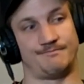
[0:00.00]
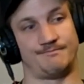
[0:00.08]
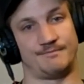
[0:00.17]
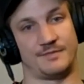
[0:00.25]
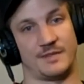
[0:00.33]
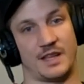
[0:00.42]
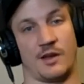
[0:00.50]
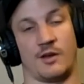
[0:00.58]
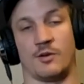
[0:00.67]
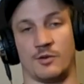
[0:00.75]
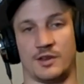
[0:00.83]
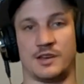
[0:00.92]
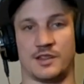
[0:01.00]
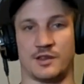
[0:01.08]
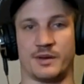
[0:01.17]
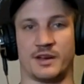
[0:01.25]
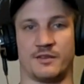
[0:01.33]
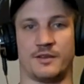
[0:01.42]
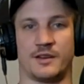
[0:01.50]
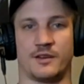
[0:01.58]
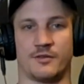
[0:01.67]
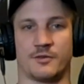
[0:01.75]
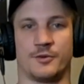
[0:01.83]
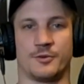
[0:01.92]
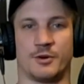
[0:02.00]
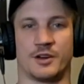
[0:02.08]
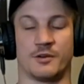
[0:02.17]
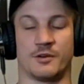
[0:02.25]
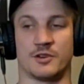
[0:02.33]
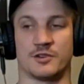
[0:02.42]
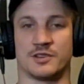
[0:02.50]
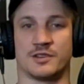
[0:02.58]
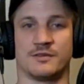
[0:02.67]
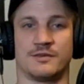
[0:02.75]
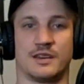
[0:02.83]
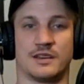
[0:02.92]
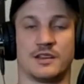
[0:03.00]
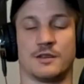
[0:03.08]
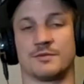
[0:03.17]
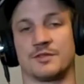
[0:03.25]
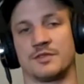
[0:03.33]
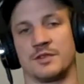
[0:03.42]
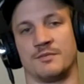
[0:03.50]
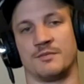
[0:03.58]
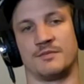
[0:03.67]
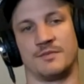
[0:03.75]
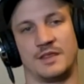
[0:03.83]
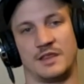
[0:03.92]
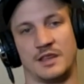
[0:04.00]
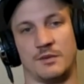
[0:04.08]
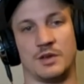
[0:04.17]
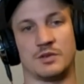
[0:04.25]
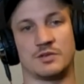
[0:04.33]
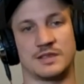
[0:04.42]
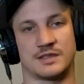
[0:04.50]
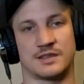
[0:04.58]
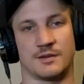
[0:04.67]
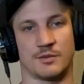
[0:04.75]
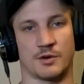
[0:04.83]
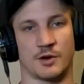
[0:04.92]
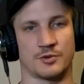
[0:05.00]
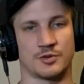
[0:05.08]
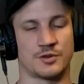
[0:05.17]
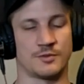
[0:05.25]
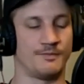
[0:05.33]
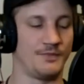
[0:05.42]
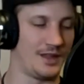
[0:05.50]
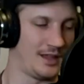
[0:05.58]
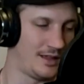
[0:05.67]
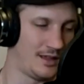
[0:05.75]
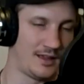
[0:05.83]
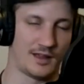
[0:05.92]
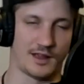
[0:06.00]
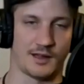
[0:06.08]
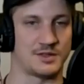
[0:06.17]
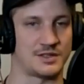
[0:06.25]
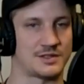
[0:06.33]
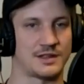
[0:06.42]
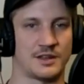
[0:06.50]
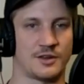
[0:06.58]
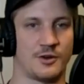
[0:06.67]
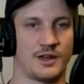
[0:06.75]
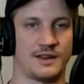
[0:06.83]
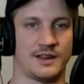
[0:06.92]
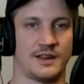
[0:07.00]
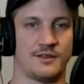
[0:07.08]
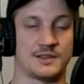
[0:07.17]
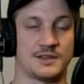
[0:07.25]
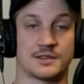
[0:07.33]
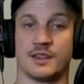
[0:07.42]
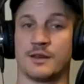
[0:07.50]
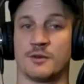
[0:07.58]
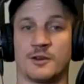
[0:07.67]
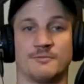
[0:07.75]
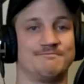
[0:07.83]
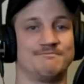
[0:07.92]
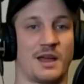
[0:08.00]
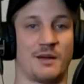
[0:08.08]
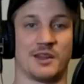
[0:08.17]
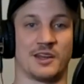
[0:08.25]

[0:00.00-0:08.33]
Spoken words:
Now, another benefit of cold water immersion comes from the immune system approach. I'm just going to go ahead and give a disclaimer. I'm not a